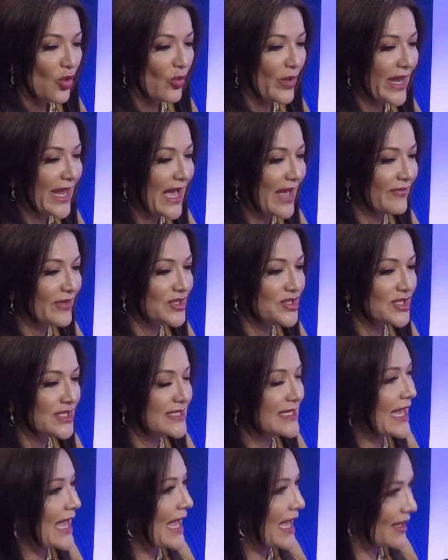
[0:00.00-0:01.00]
we haven't
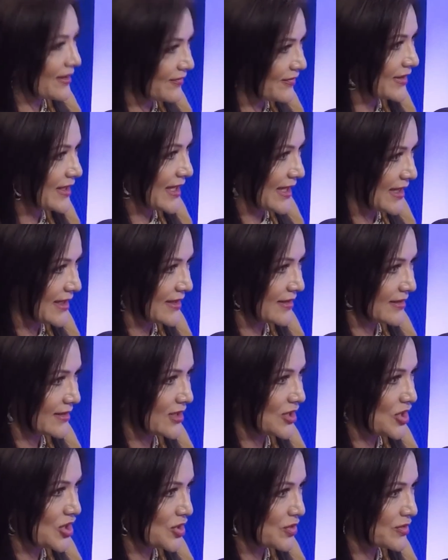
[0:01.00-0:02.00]
just advocated
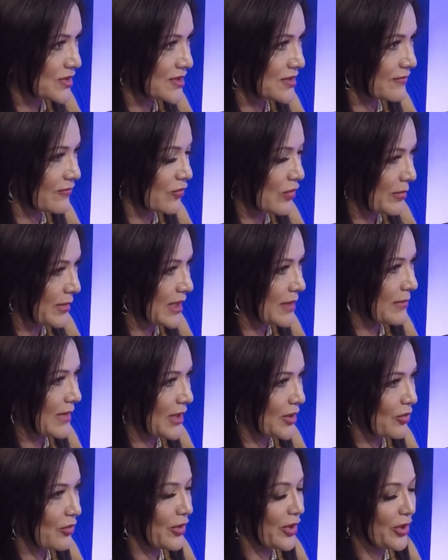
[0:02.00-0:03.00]
the use of women and
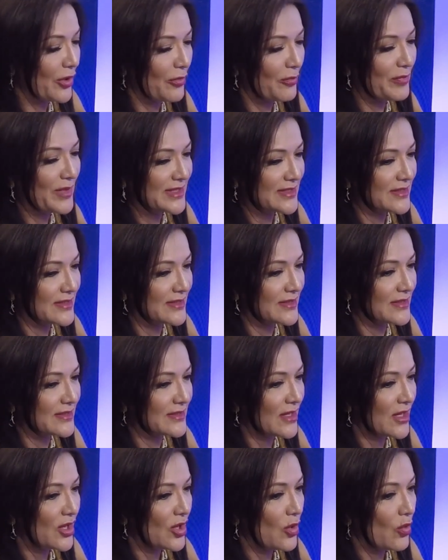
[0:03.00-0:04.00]
minority-owned businesses.
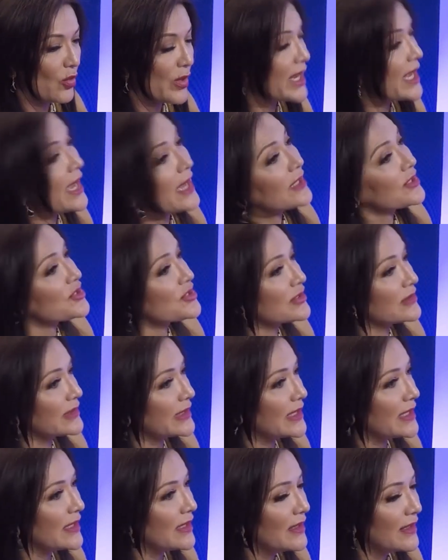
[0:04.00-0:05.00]
We
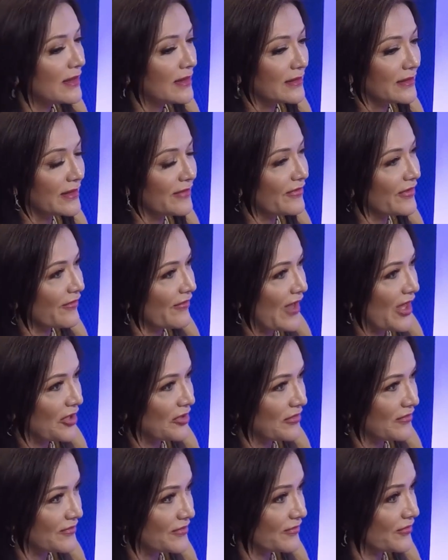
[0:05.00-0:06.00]
actually live the
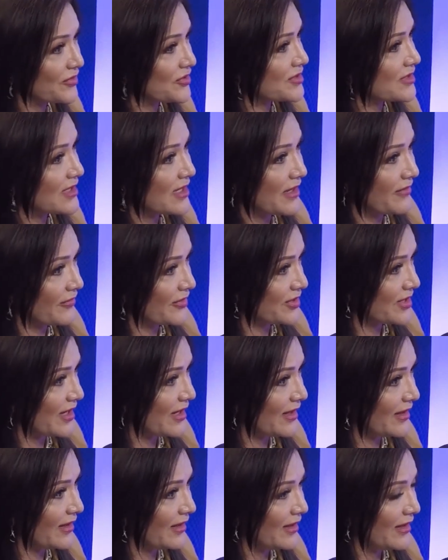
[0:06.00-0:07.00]
value of diversity every
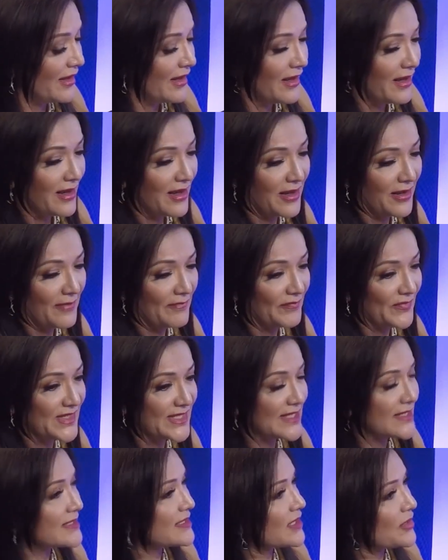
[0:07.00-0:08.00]
day.
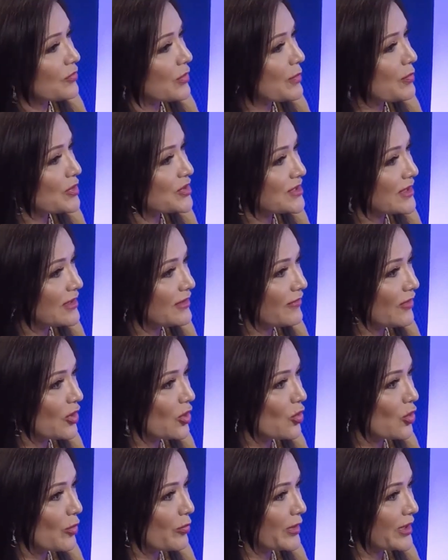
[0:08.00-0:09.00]
63% of our
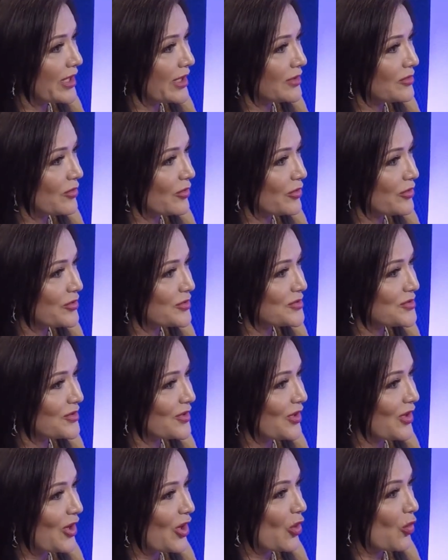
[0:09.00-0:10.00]
corporate headquarters
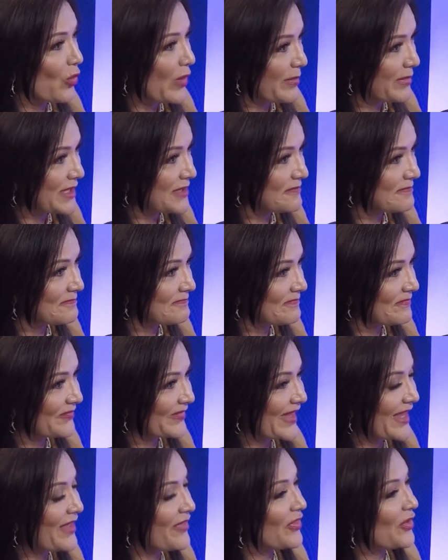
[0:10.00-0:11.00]
are women,
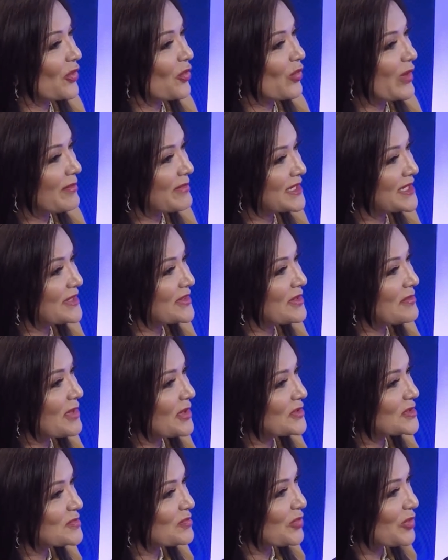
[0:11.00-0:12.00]
and they're women in the
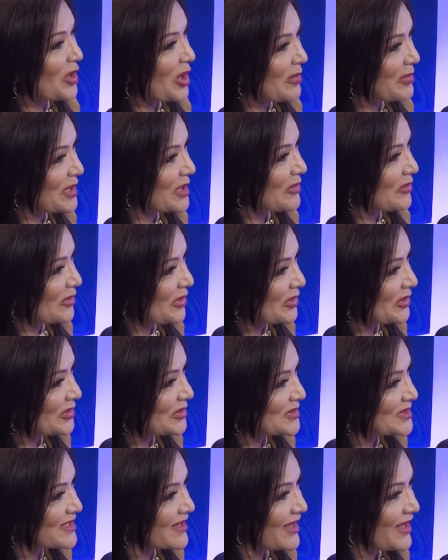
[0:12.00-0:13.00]
most prominent
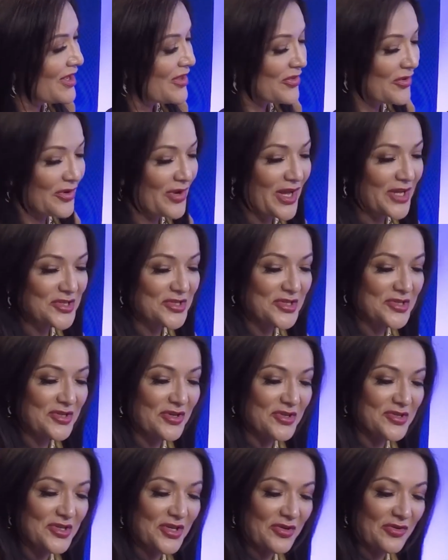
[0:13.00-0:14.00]
roles. They're not just
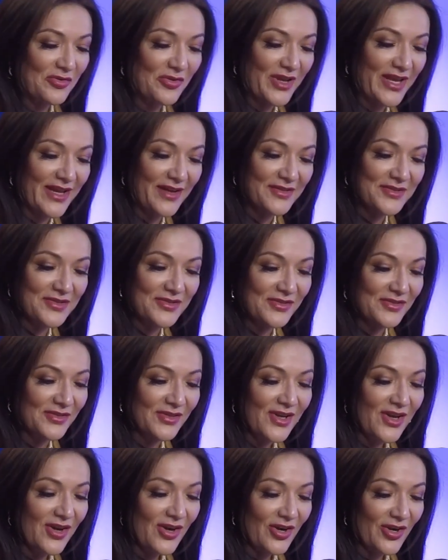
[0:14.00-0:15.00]
our general
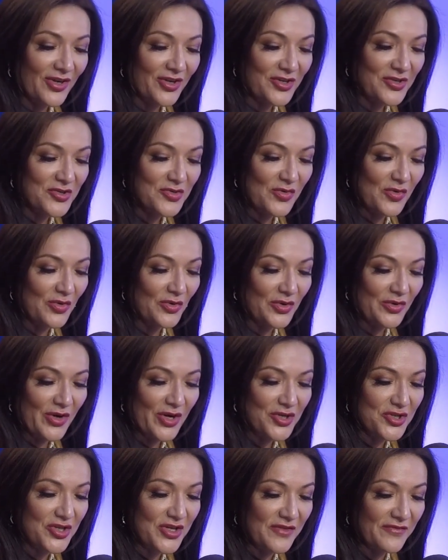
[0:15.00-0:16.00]
counsel, our controller,
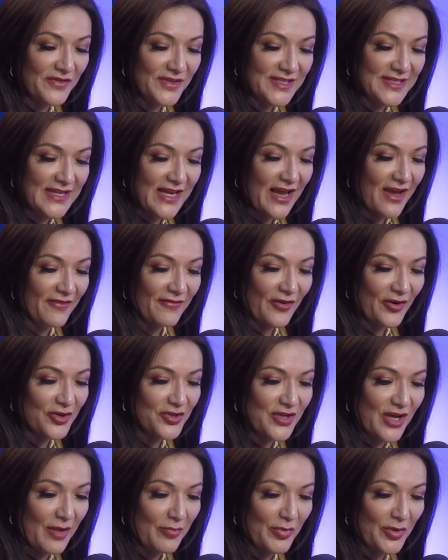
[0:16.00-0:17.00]
our chief of staff, our
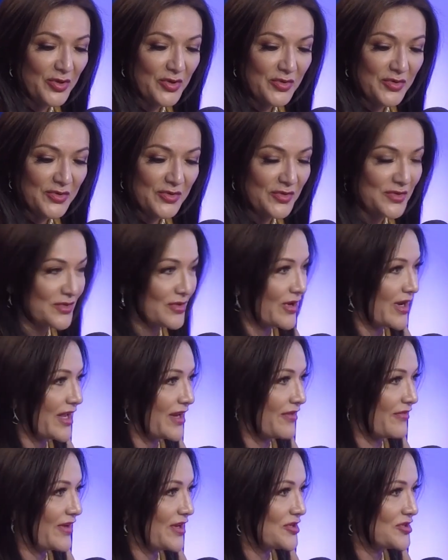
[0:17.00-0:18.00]
top producers, our
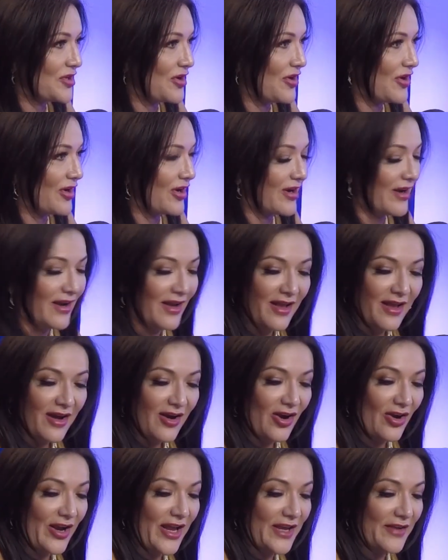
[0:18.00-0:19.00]
head of HR,
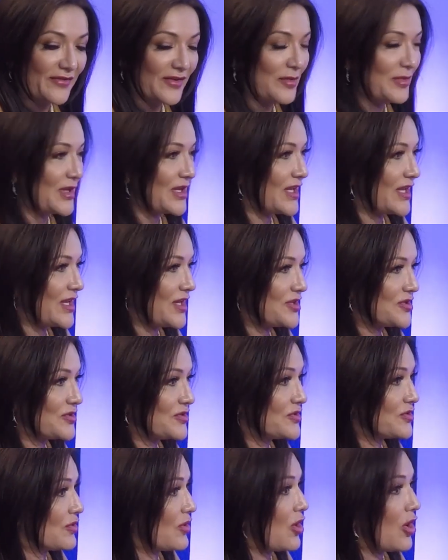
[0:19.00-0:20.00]
our head of
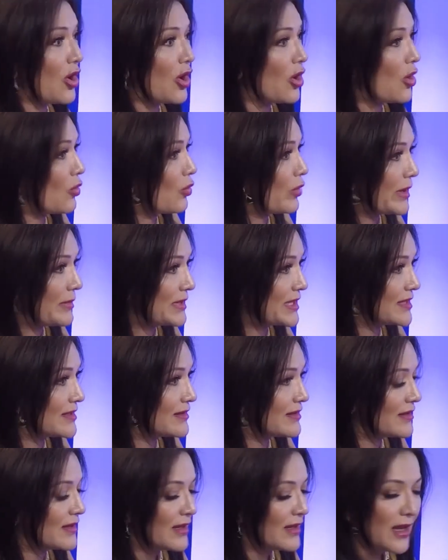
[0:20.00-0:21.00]
communications are all women.
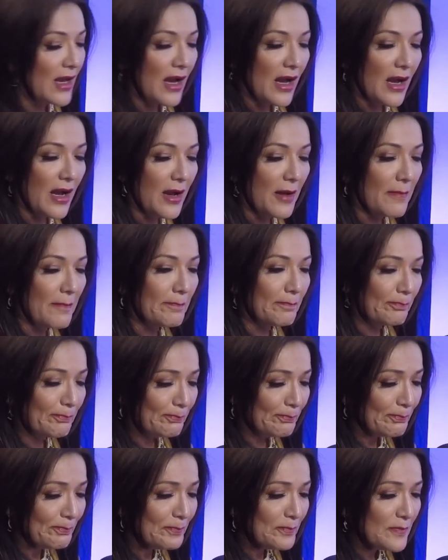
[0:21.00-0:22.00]

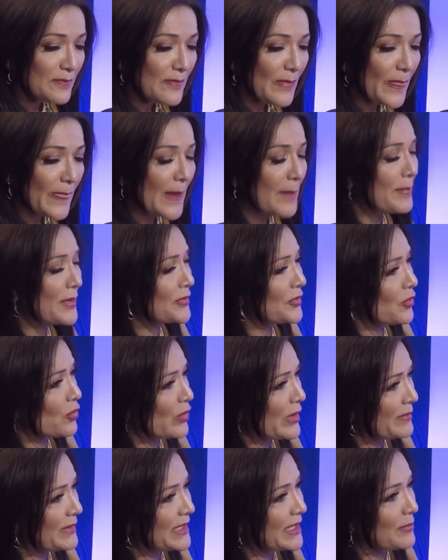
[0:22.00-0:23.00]
But they're
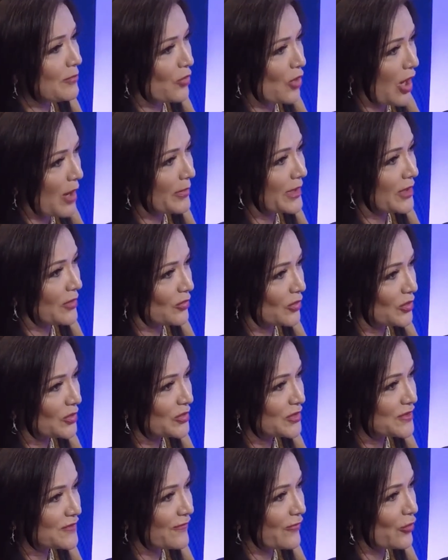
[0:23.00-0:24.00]
women in prominent
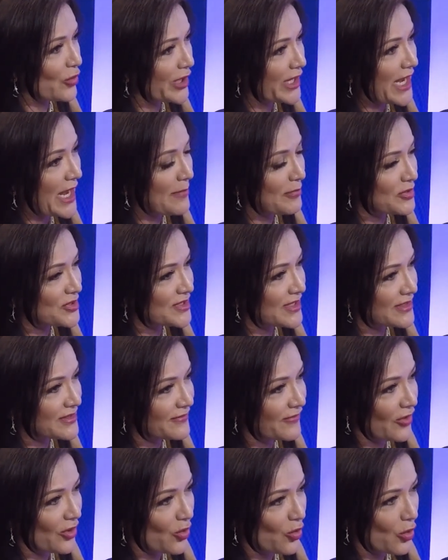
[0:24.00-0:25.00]
roles. 48%
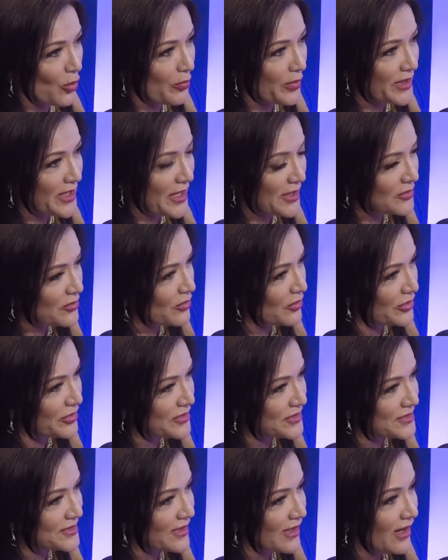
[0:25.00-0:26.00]
of our corporate
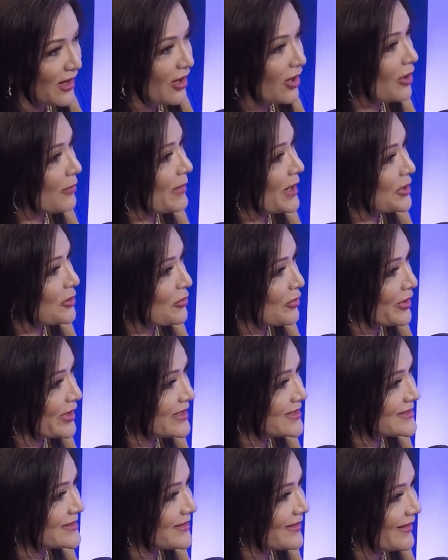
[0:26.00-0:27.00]
headquarters are
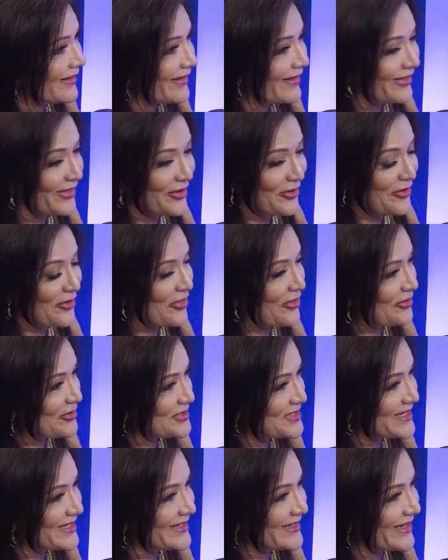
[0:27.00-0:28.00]
minorities. There are
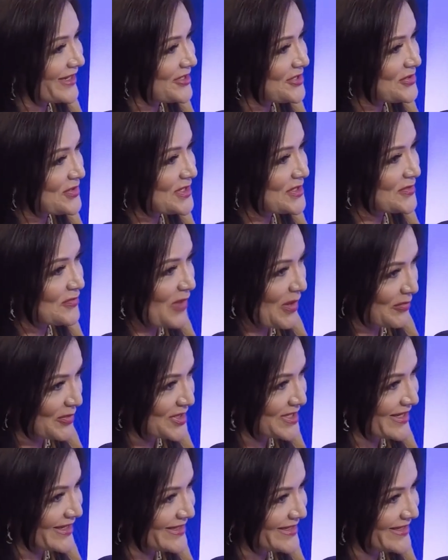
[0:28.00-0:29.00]
13 countries
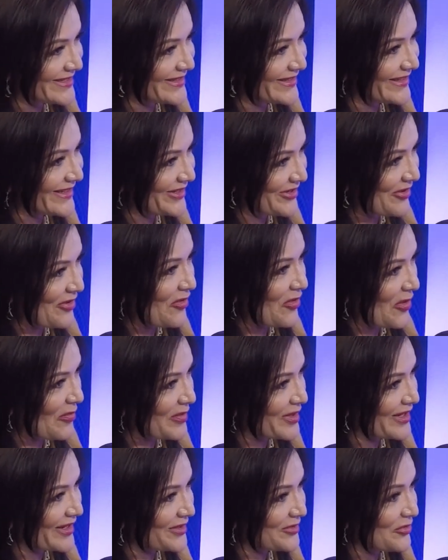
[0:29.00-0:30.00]
represented in our
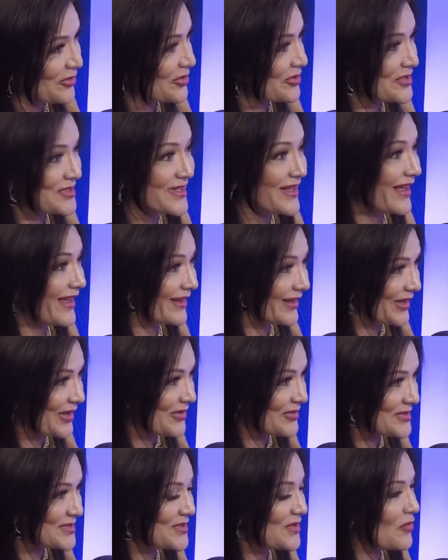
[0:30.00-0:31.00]
corporate headquarters
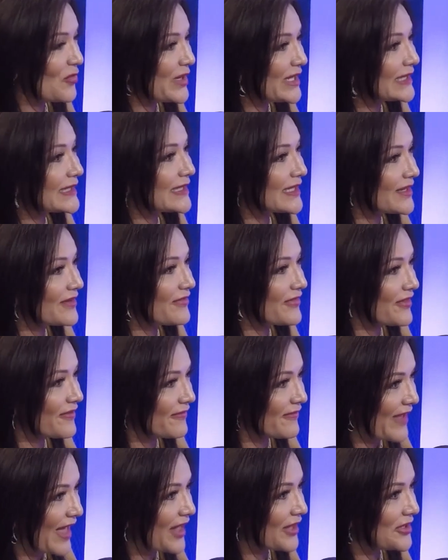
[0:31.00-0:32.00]
alone. So we live the
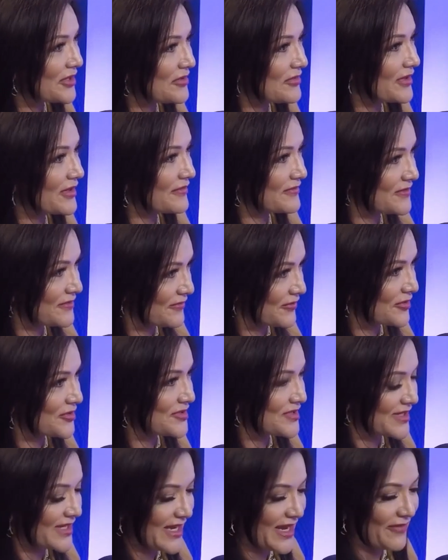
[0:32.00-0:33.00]
value of
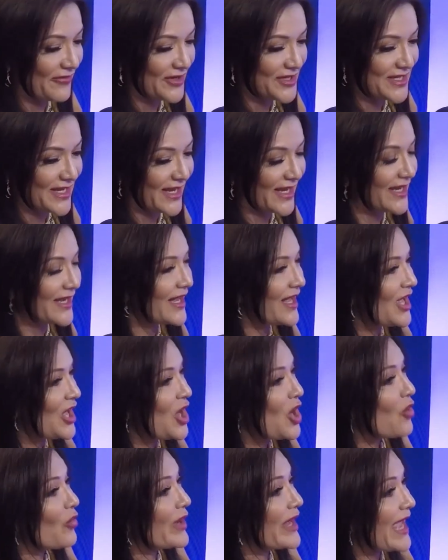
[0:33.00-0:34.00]
diversity every day.
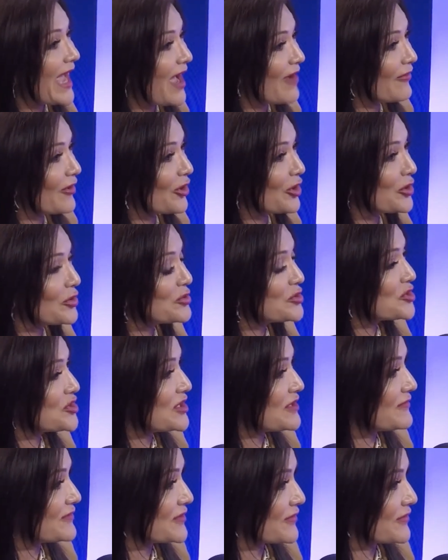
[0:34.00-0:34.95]
We have our own chief